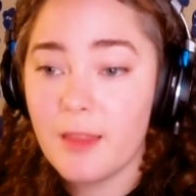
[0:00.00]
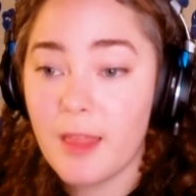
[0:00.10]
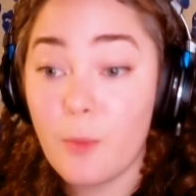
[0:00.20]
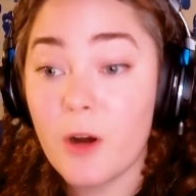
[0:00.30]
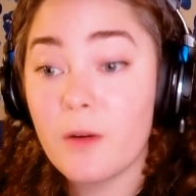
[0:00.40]

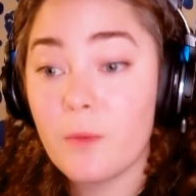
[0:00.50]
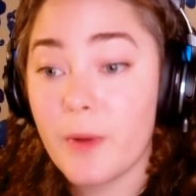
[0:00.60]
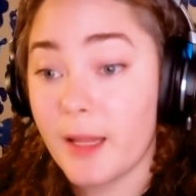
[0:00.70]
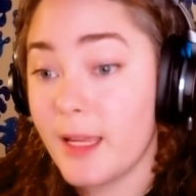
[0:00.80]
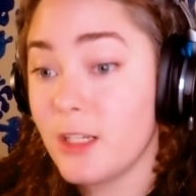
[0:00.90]
They weren't
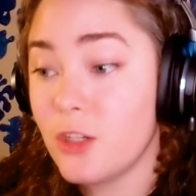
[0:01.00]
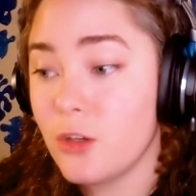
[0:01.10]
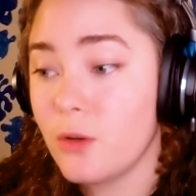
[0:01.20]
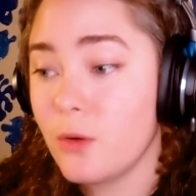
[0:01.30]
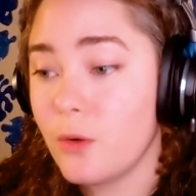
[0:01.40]
willing
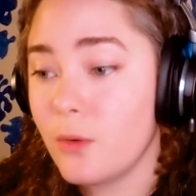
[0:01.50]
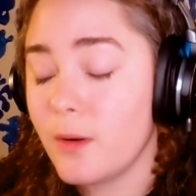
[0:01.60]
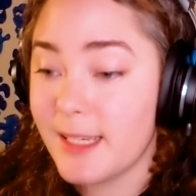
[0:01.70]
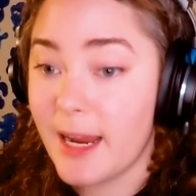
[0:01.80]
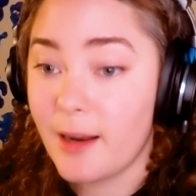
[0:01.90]
to
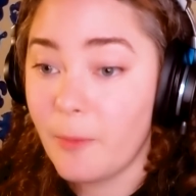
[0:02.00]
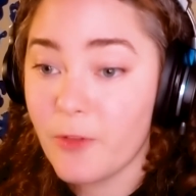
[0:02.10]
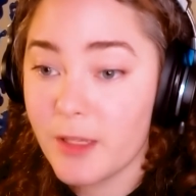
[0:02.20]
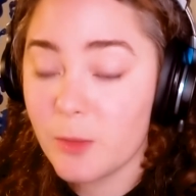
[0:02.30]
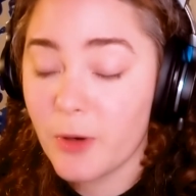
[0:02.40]
stand up
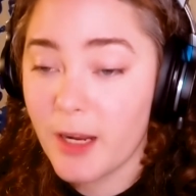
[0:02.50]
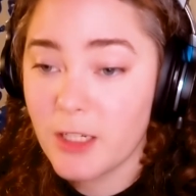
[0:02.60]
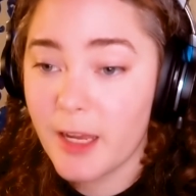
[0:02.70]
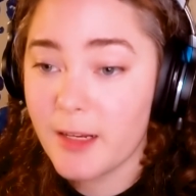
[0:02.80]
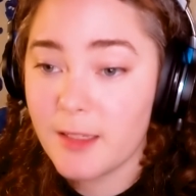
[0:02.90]
for this
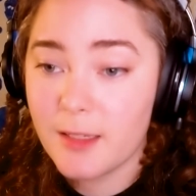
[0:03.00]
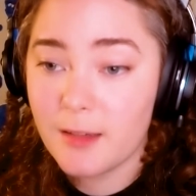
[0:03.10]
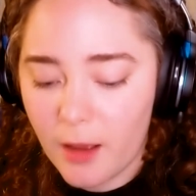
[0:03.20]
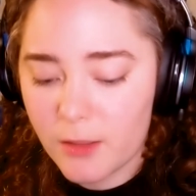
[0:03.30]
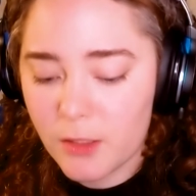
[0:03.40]
project.
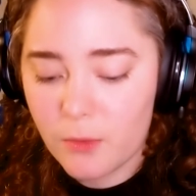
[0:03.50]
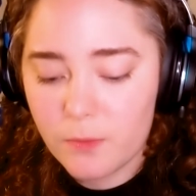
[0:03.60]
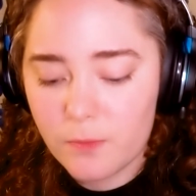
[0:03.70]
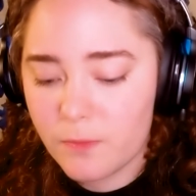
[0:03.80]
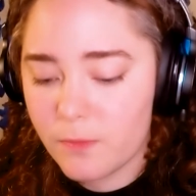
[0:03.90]
They
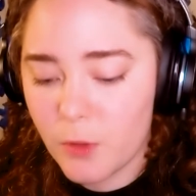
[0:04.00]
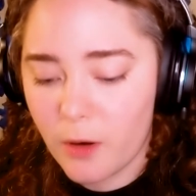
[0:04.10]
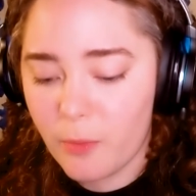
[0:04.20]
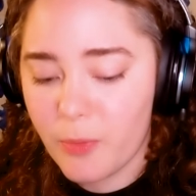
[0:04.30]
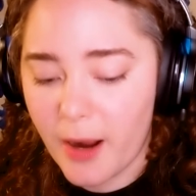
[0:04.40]
also
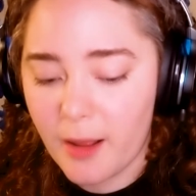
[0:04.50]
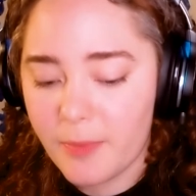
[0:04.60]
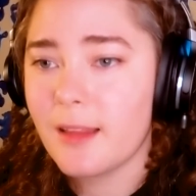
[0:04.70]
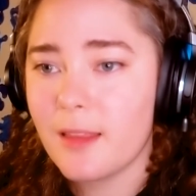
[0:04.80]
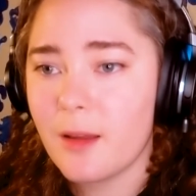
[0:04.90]
sort of brought up
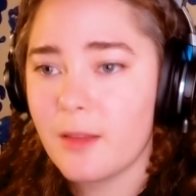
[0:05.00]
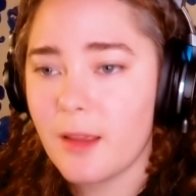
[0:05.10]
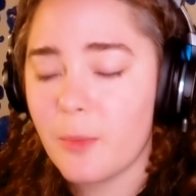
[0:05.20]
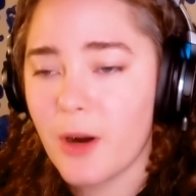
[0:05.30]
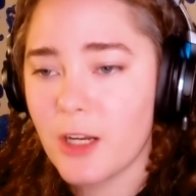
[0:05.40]
that the
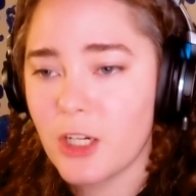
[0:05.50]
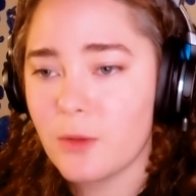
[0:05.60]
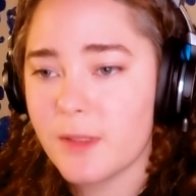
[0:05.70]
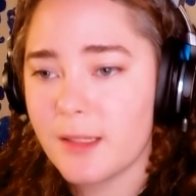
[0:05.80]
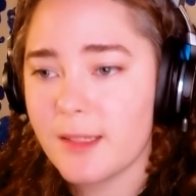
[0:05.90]
the
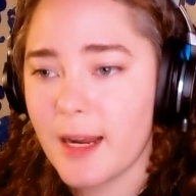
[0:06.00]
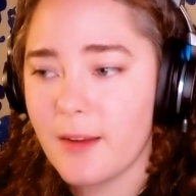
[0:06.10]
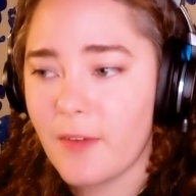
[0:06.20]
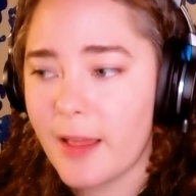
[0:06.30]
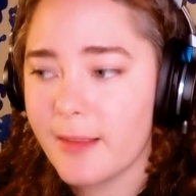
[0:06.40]
project was
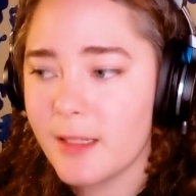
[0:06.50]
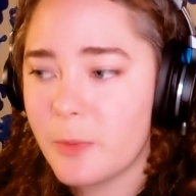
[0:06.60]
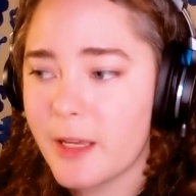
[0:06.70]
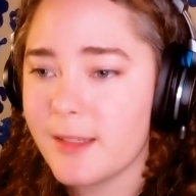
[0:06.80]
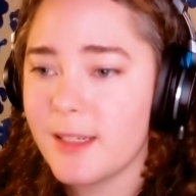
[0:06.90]
inciting
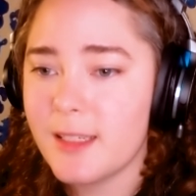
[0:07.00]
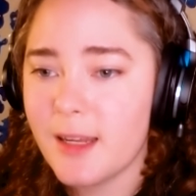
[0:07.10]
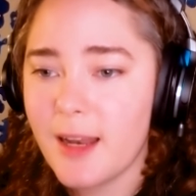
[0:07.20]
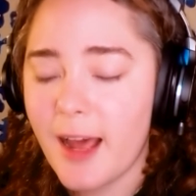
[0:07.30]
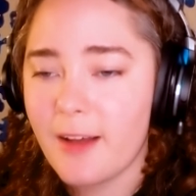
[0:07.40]
violence, because it
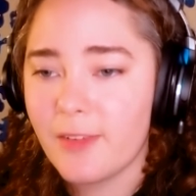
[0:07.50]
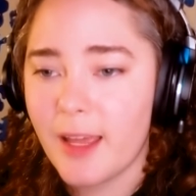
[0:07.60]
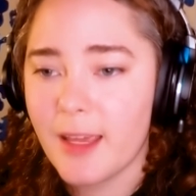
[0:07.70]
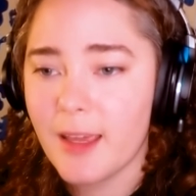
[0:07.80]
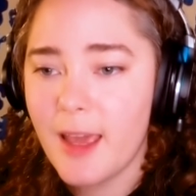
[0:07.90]
did have
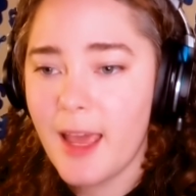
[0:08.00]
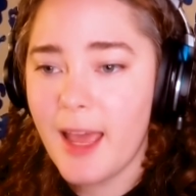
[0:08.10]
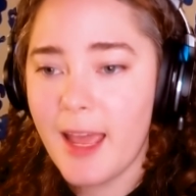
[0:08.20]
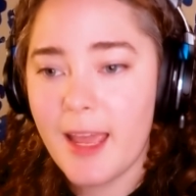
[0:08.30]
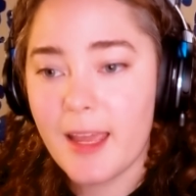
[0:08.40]
like,
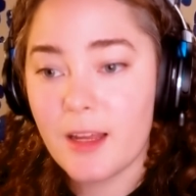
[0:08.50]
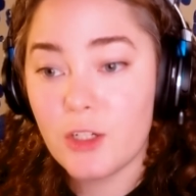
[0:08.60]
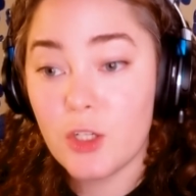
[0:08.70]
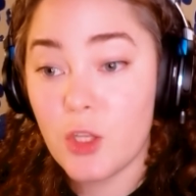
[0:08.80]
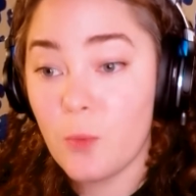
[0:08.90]

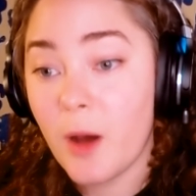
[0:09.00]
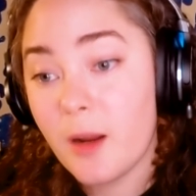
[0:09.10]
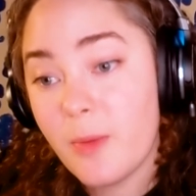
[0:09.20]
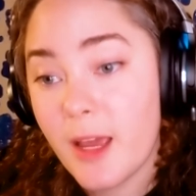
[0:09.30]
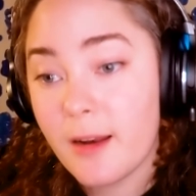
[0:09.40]
hey, do you
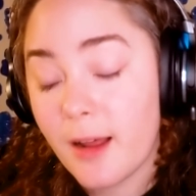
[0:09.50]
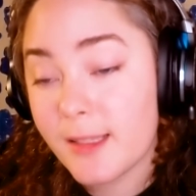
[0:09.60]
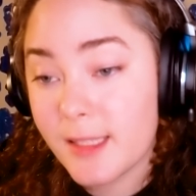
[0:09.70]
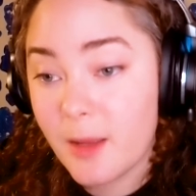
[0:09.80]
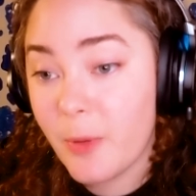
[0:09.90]
want to be a
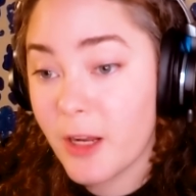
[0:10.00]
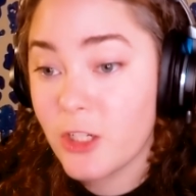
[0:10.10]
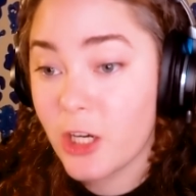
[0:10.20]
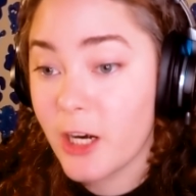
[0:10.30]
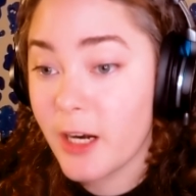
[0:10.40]
Nazi
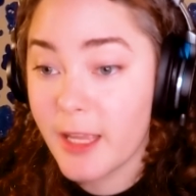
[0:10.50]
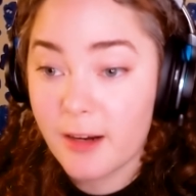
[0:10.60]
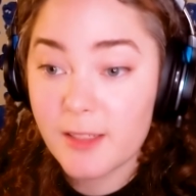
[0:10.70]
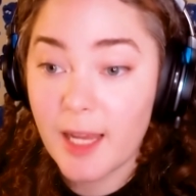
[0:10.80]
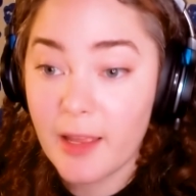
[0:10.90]
puncher?
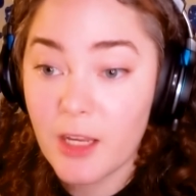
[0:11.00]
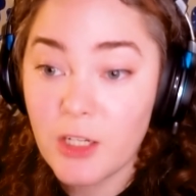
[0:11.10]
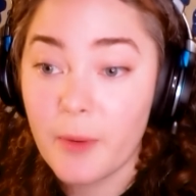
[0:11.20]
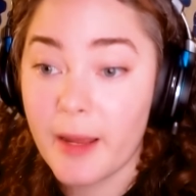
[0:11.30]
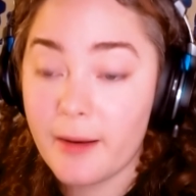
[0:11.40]
Here's how you
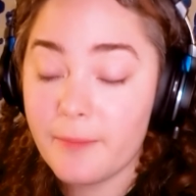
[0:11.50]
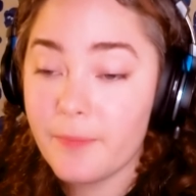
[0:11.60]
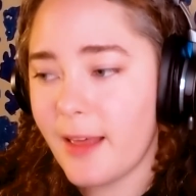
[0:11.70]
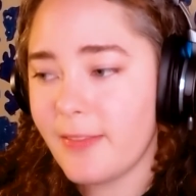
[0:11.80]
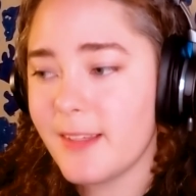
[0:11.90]
do it.
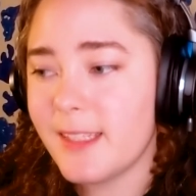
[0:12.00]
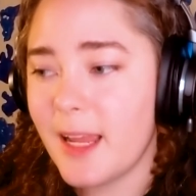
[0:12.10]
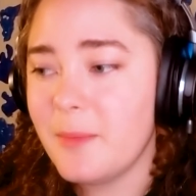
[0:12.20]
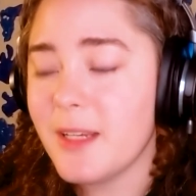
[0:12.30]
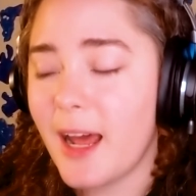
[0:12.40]
At the
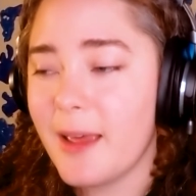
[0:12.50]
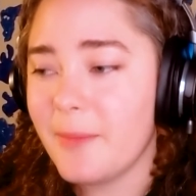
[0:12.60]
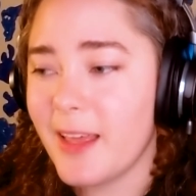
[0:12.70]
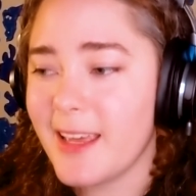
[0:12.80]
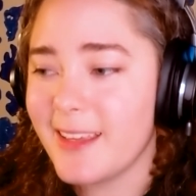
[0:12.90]
same time,
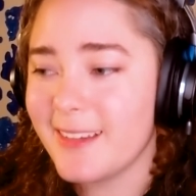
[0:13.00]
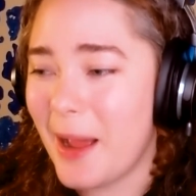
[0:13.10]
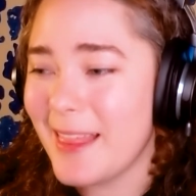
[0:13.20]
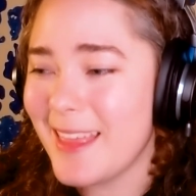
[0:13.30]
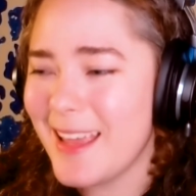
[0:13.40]
like,
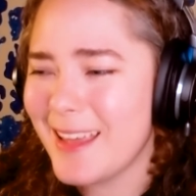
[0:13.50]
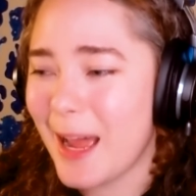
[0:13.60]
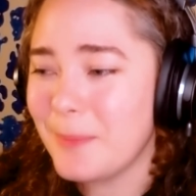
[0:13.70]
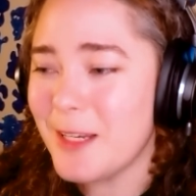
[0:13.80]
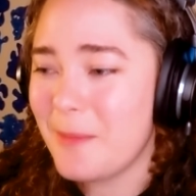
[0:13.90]
I think
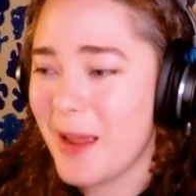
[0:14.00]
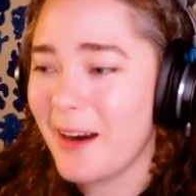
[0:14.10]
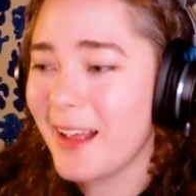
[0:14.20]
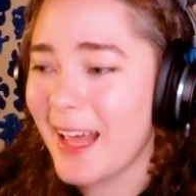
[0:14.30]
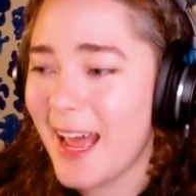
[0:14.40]
Captain
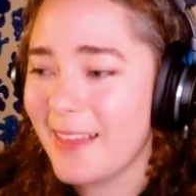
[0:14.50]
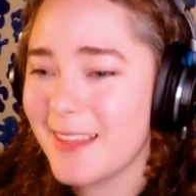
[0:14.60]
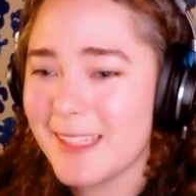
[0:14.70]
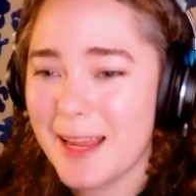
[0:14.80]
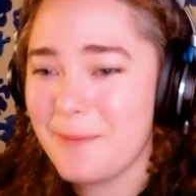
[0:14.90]
America had
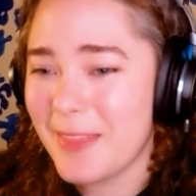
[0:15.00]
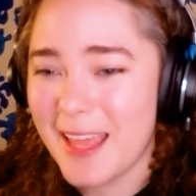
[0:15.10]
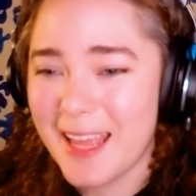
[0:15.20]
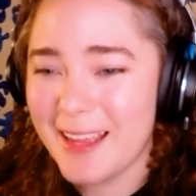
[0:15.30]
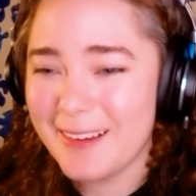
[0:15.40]
the same
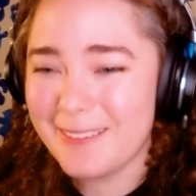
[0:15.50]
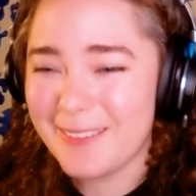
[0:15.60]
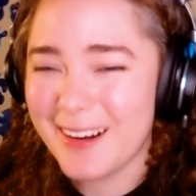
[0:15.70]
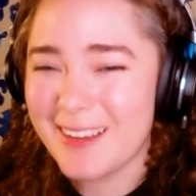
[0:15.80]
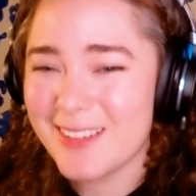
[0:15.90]
thing,
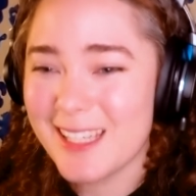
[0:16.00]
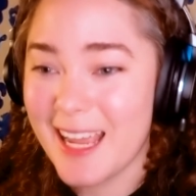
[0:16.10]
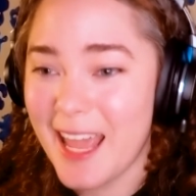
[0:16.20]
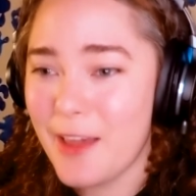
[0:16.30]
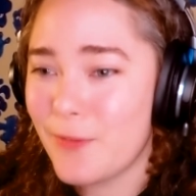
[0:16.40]
where he was
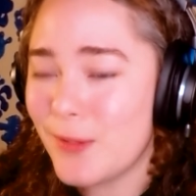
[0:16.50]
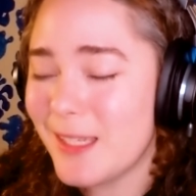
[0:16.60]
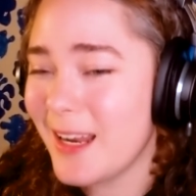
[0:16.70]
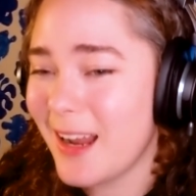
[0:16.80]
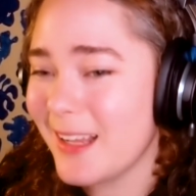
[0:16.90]
like, hey, if you
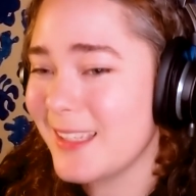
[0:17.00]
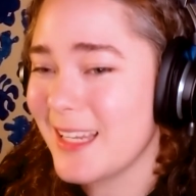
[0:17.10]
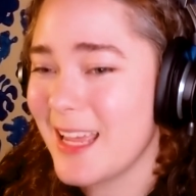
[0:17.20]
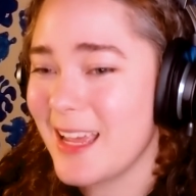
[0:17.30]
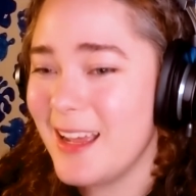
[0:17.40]
see a
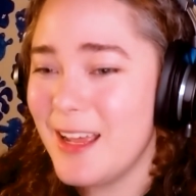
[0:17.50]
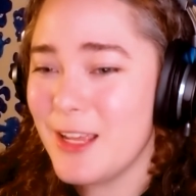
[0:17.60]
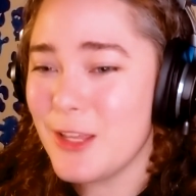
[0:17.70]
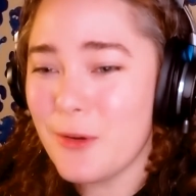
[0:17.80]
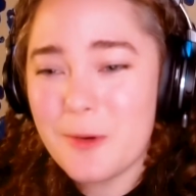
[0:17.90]
Nazi,
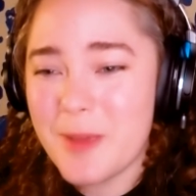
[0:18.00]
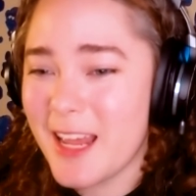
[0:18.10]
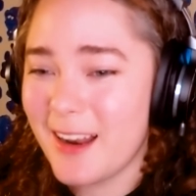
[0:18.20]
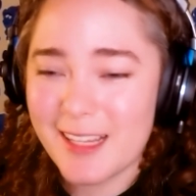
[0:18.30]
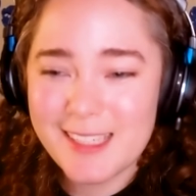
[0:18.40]
you can be
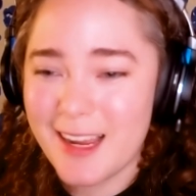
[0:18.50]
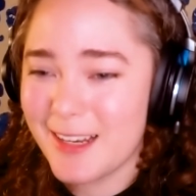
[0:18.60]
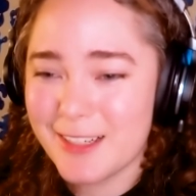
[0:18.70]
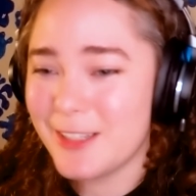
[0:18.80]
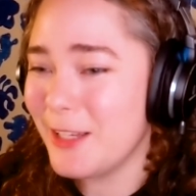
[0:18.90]
a Nazi
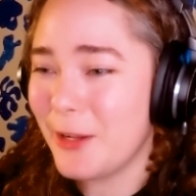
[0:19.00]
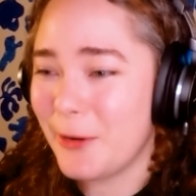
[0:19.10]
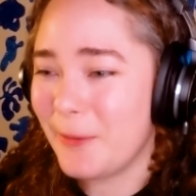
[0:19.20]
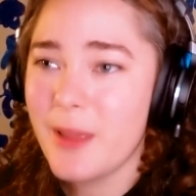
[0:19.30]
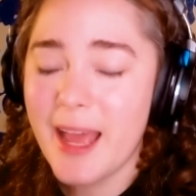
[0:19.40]
hunter
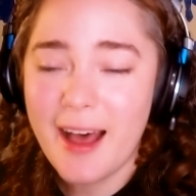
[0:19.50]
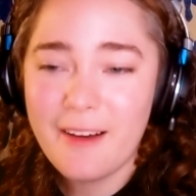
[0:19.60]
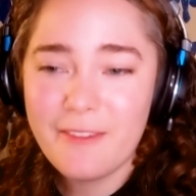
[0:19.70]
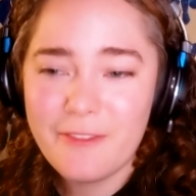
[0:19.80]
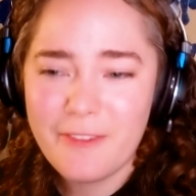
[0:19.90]
too. We
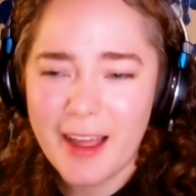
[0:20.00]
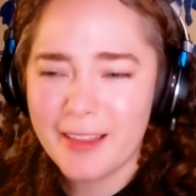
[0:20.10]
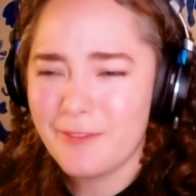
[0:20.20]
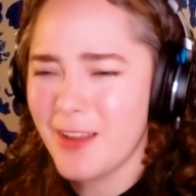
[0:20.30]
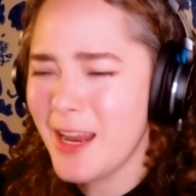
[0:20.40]
have
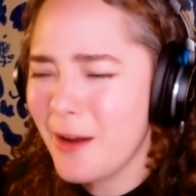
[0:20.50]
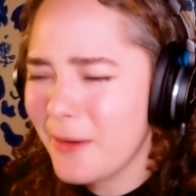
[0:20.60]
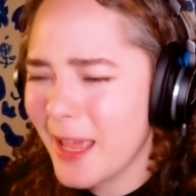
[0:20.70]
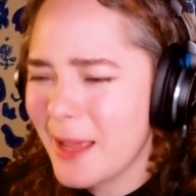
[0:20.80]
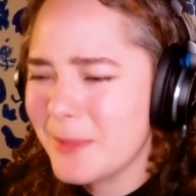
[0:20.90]
violent
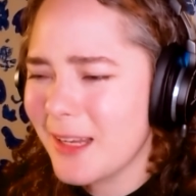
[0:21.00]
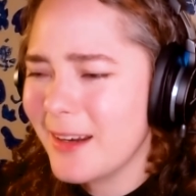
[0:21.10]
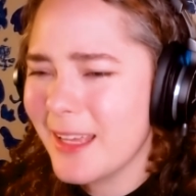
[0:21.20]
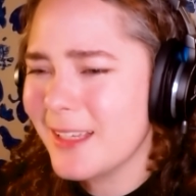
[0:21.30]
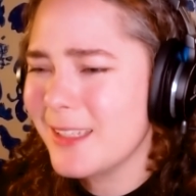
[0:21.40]
video games
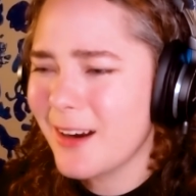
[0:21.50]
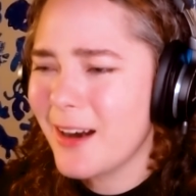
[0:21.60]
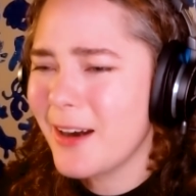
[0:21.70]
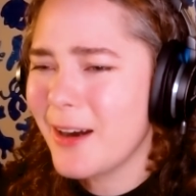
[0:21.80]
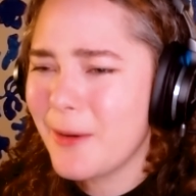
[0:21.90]
on
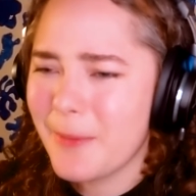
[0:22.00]
Kickstarter.